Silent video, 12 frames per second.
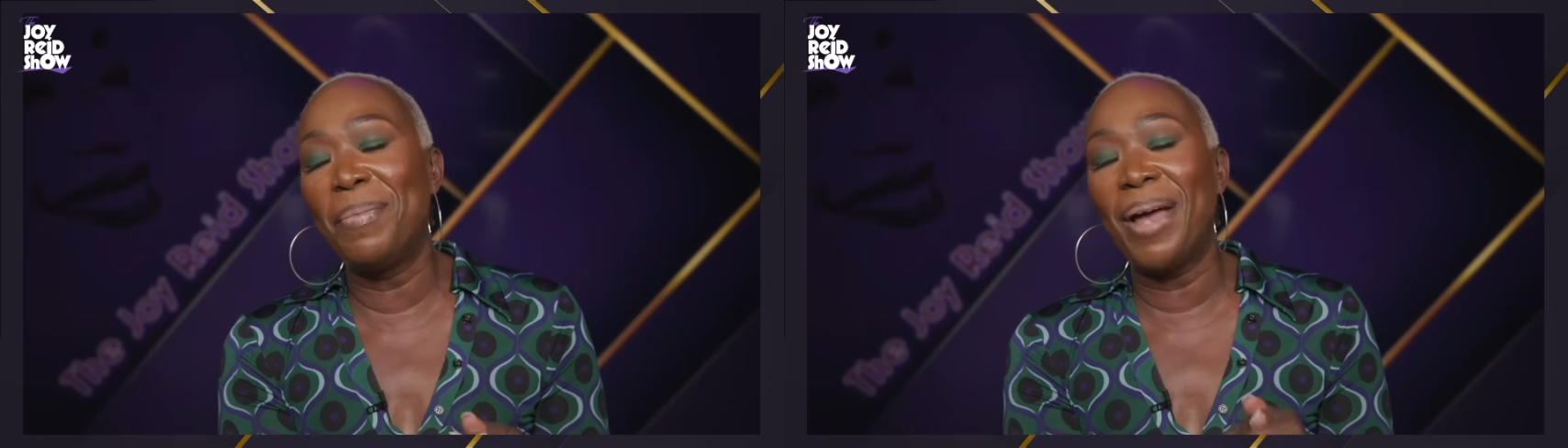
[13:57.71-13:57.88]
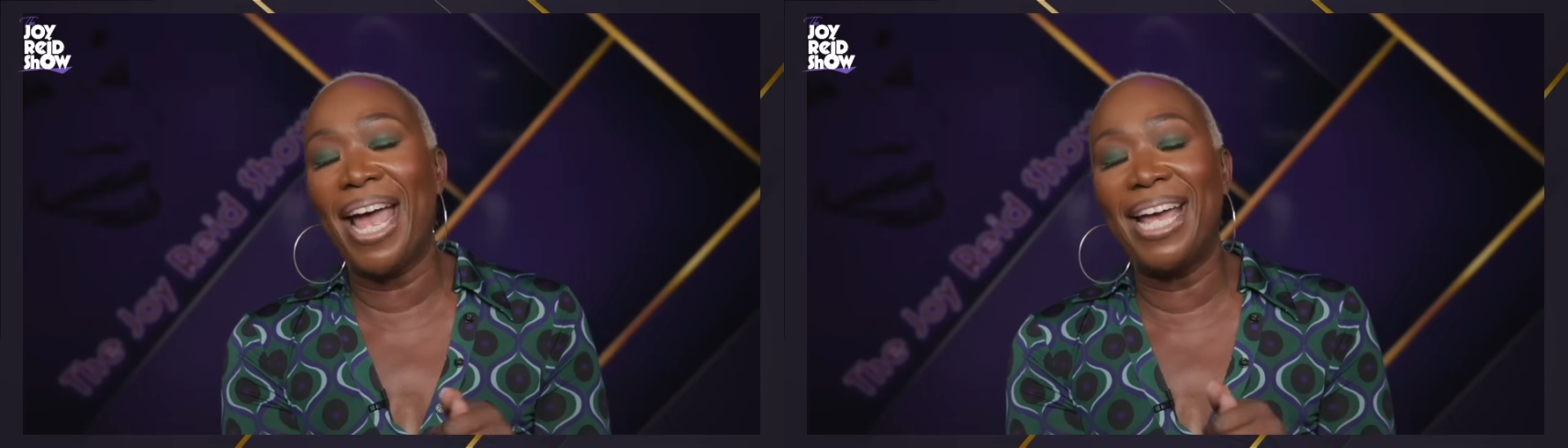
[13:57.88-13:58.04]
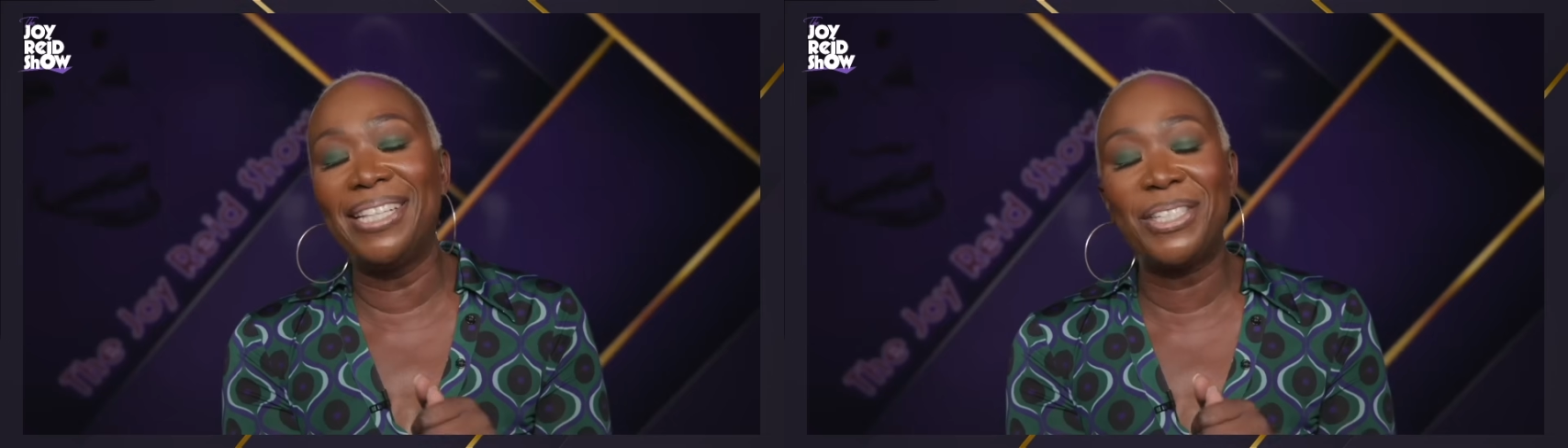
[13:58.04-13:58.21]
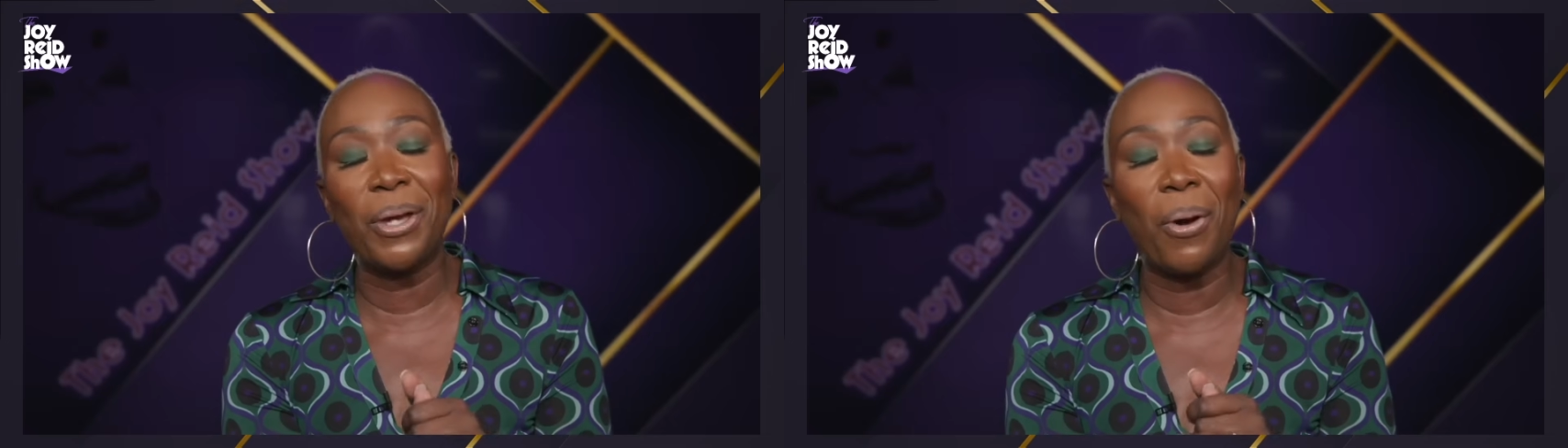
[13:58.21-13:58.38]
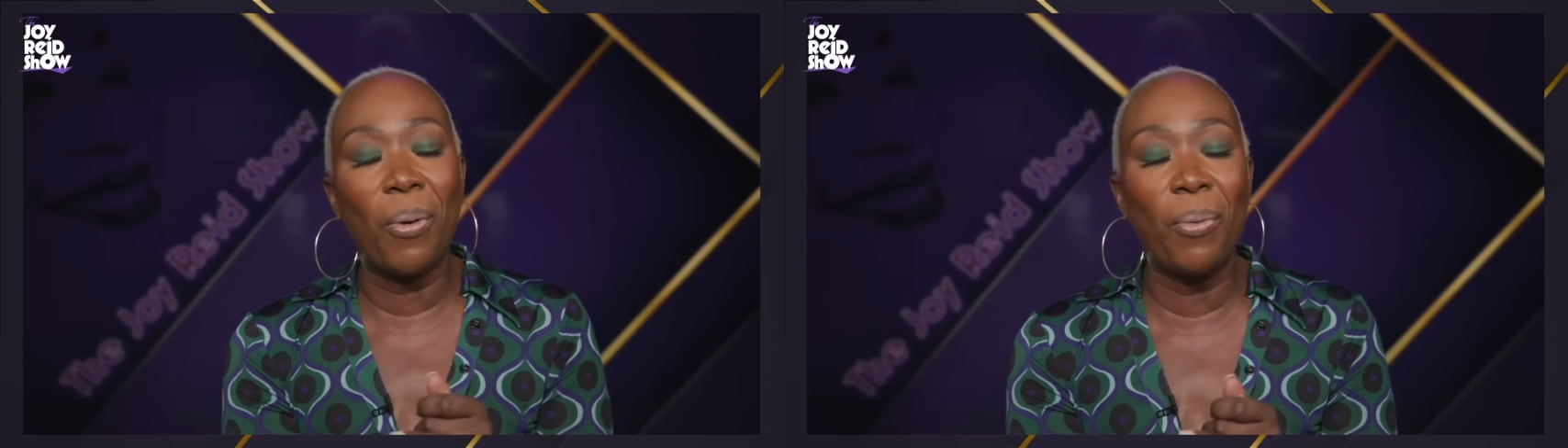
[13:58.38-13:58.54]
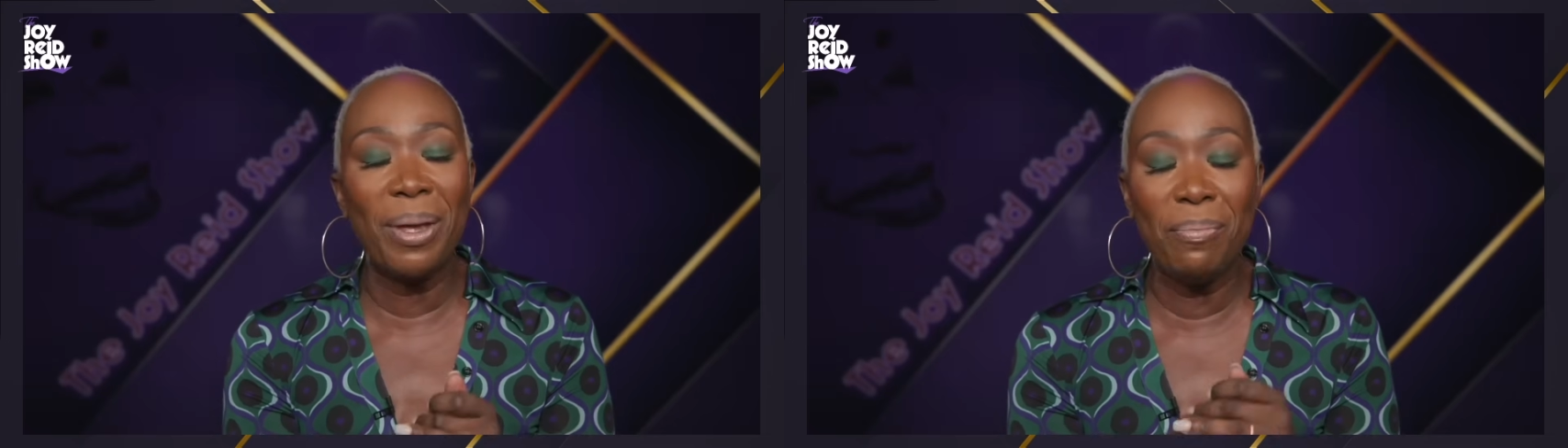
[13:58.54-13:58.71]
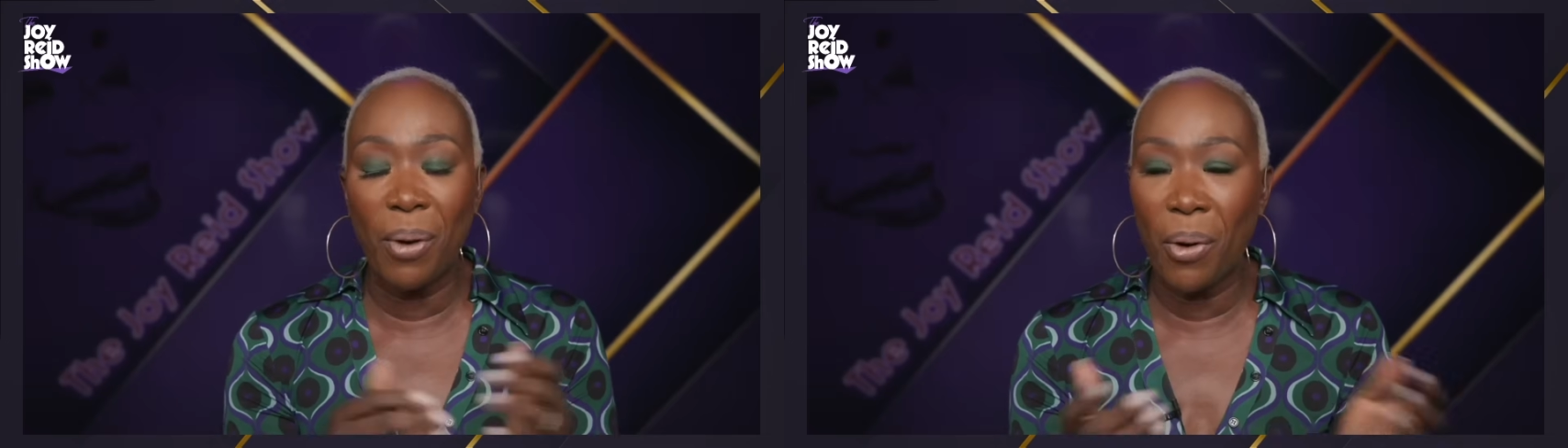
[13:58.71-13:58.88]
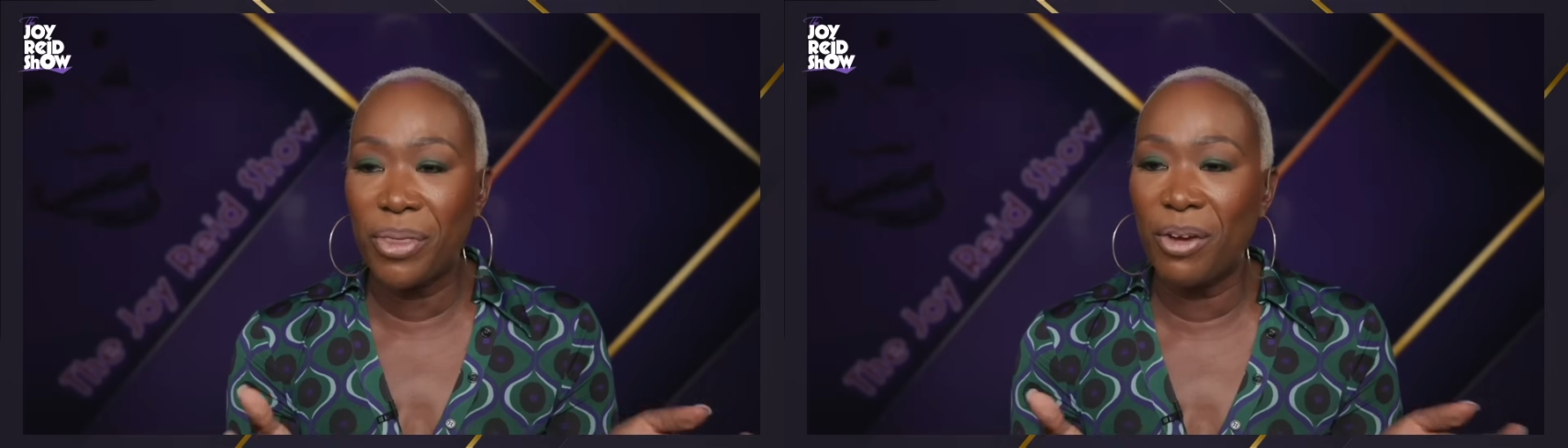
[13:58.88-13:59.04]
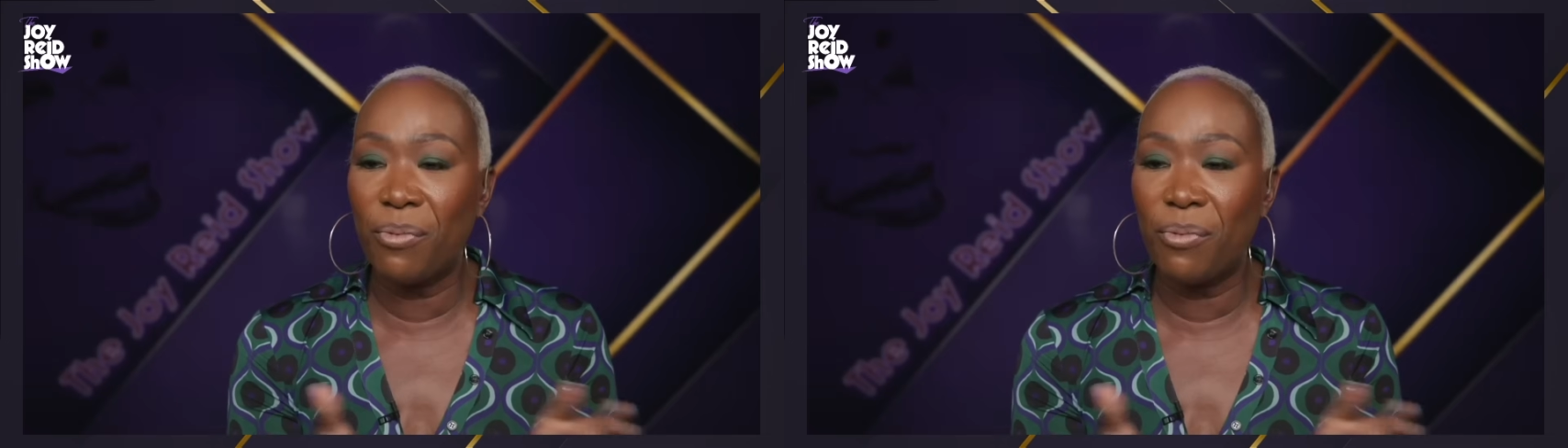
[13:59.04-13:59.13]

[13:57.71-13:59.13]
And so we both have